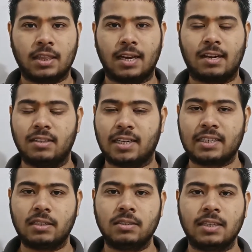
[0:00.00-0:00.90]
the
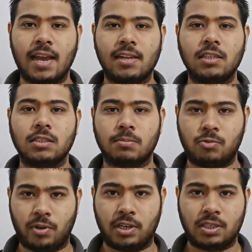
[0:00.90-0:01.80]
conductors and the
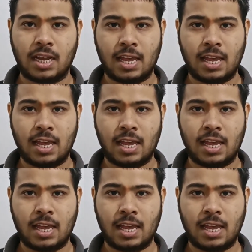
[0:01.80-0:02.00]
substrates